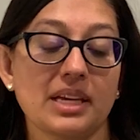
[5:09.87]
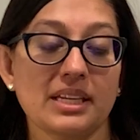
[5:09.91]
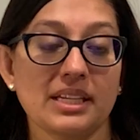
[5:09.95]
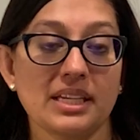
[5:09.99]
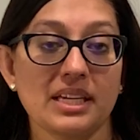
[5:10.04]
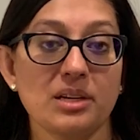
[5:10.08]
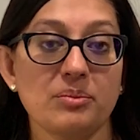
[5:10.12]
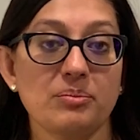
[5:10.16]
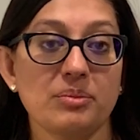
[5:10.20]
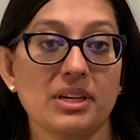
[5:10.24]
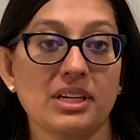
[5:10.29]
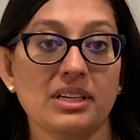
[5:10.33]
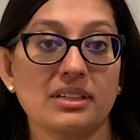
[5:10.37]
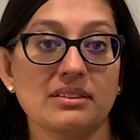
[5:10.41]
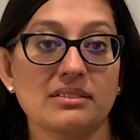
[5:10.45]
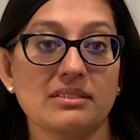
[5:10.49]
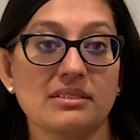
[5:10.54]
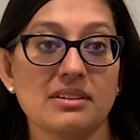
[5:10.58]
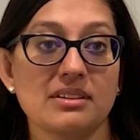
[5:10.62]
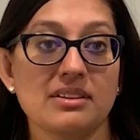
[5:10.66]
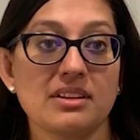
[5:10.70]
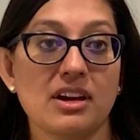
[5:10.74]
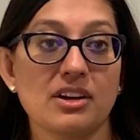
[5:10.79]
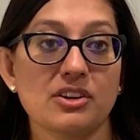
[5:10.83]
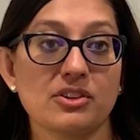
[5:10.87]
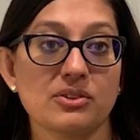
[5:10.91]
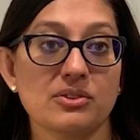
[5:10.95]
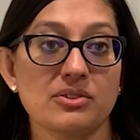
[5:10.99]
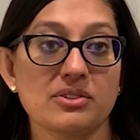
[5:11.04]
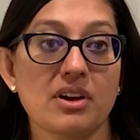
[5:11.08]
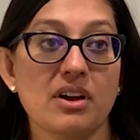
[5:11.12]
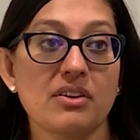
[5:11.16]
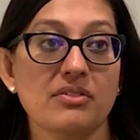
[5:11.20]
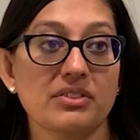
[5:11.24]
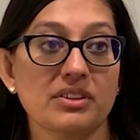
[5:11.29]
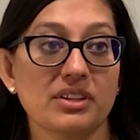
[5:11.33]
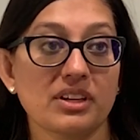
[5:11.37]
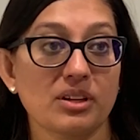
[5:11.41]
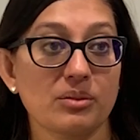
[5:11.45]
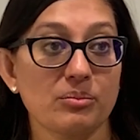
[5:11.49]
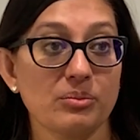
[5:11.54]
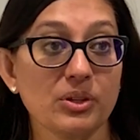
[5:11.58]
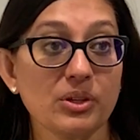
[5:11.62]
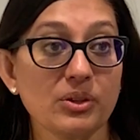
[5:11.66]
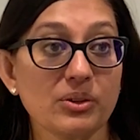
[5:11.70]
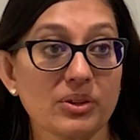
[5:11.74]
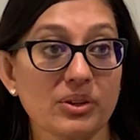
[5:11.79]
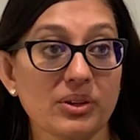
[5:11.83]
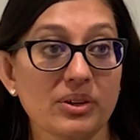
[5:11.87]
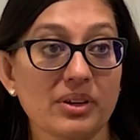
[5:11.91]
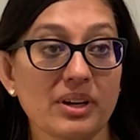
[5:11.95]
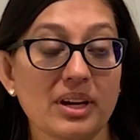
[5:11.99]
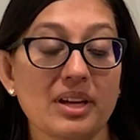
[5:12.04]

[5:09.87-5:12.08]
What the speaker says: keeping doctors off the computer